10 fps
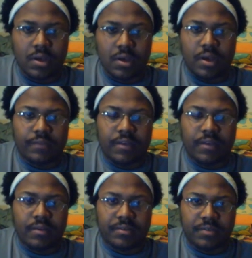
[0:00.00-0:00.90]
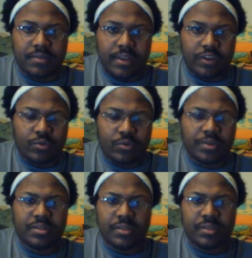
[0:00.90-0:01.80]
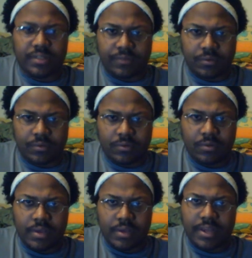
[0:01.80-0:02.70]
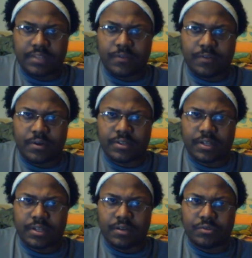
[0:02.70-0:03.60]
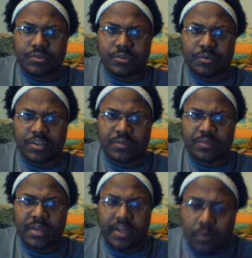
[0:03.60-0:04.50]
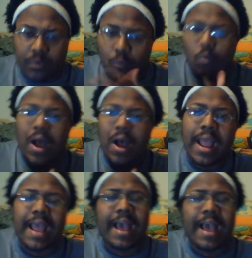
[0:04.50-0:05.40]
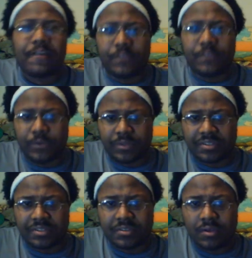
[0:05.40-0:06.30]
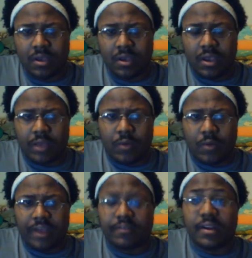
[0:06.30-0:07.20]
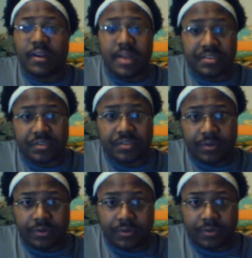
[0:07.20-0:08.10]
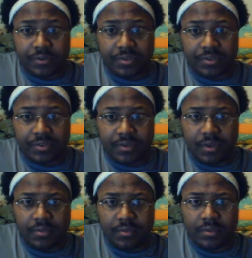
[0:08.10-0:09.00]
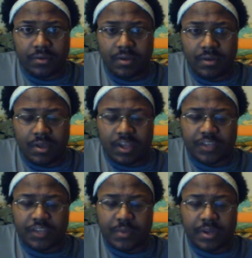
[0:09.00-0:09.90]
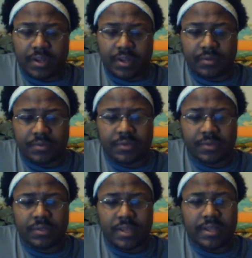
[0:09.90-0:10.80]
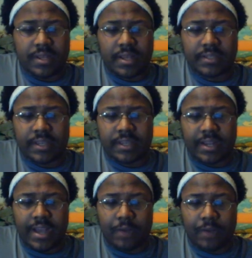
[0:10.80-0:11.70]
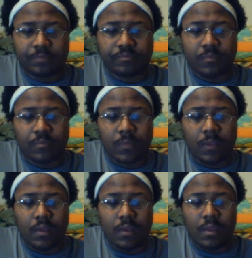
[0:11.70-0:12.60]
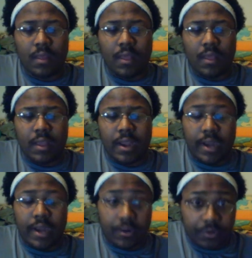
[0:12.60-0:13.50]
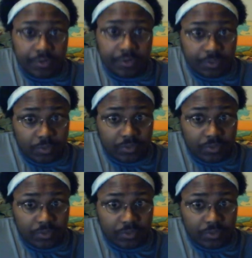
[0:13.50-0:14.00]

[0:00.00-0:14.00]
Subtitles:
I find increasingly difficult as far as it goes to explaining why I have to do this and why I find it necessary to do this, other than explaining it as I can now. And I don't use these words